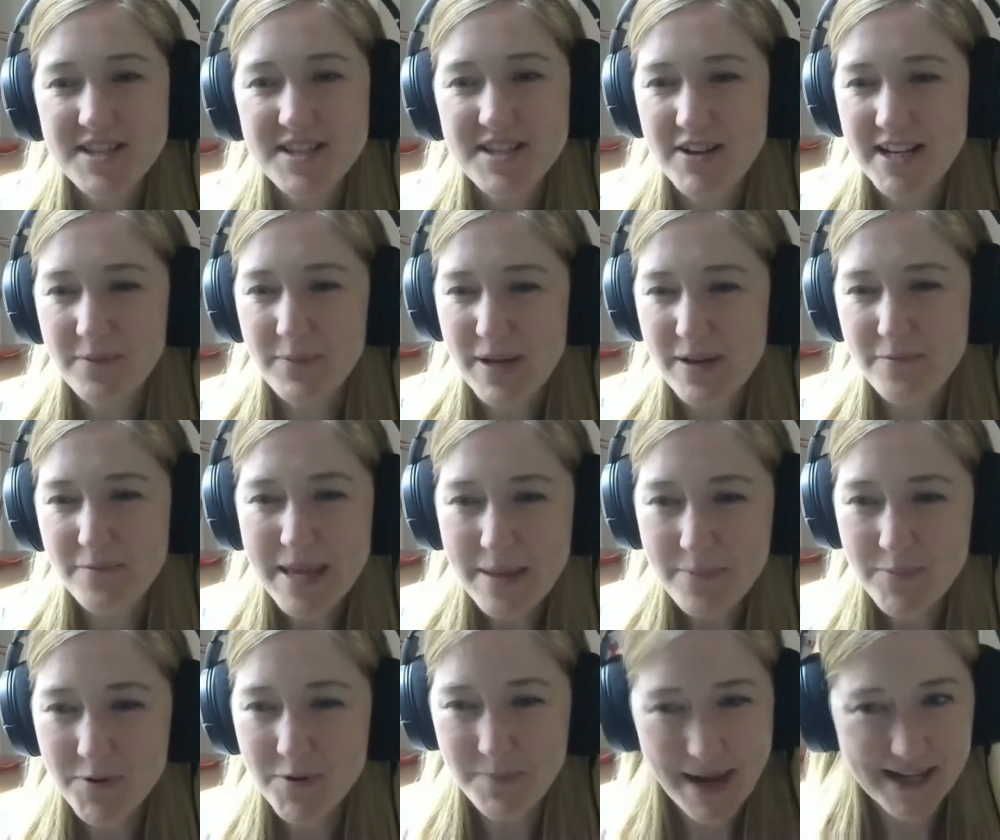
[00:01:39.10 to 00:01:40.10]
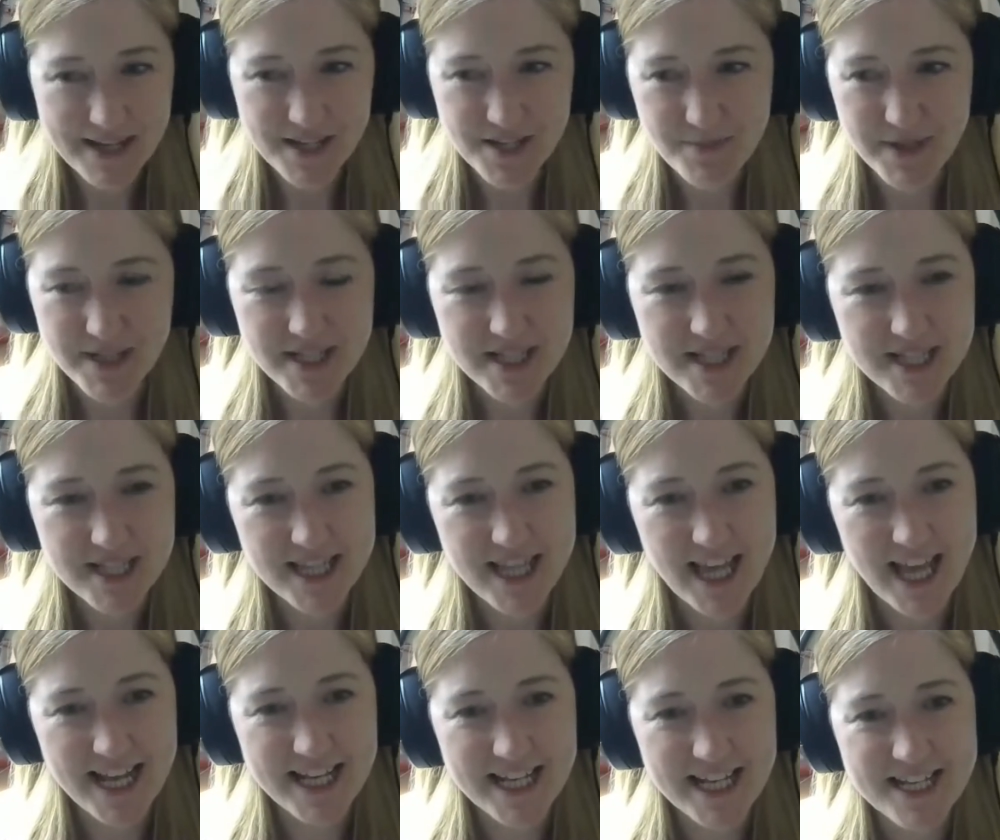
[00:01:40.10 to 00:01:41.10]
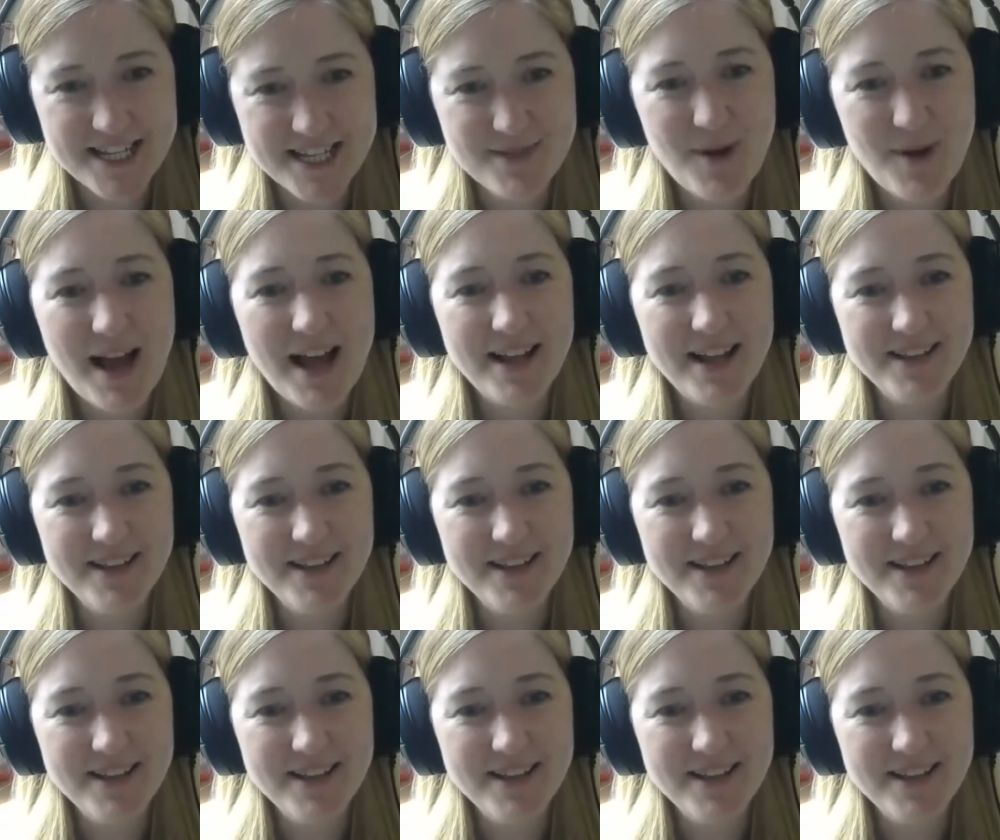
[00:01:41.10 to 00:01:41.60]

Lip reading: a little bit of people management then as well?